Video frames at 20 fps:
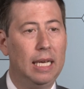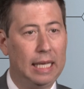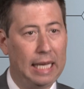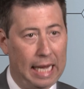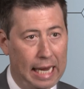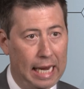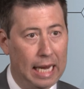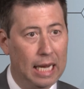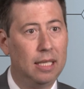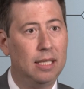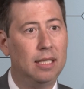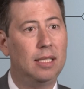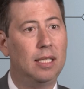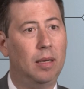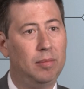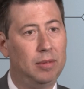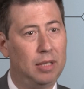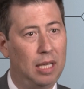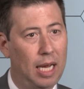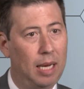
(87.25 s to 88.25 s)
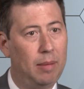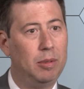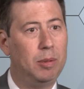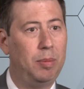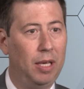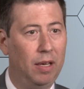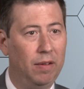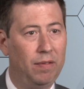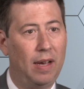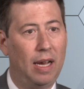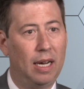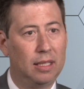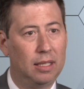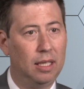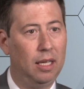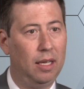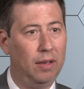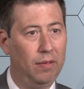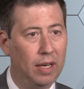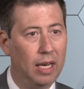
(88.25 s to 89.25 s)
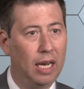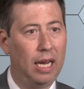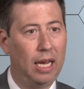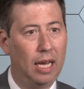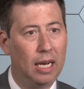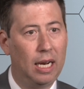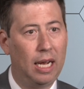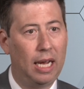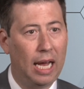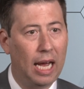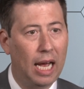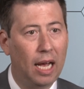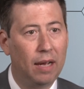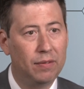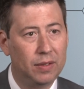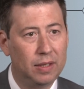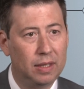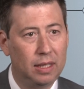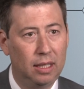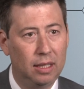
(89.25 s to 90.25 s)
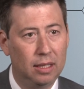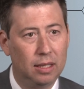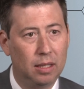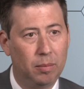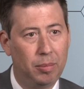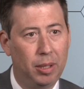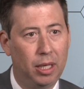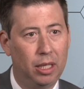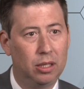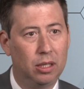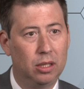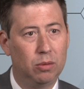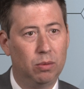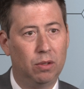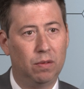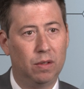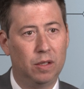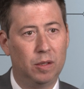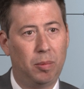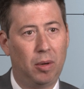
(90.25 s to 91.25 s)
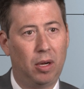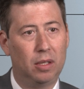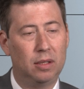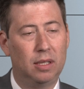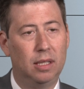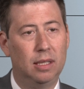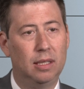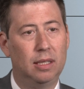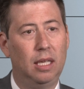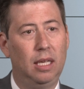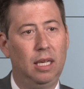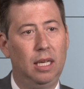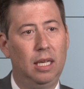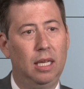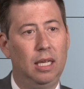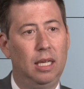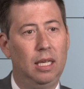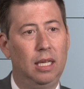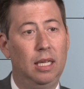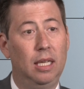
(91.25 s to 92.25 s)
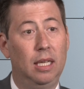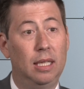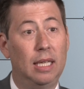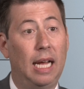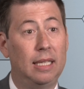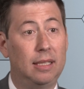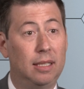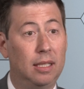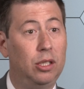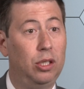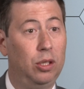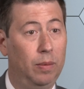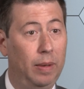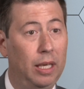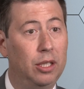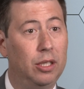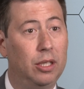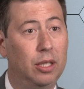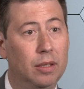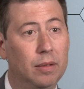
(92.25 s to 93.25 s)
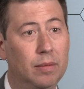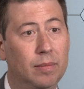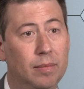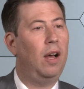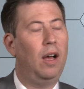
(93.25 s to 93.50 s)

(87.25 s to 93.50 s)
can sometimes be effective, and I, and I have seen some patients with responses in that situation.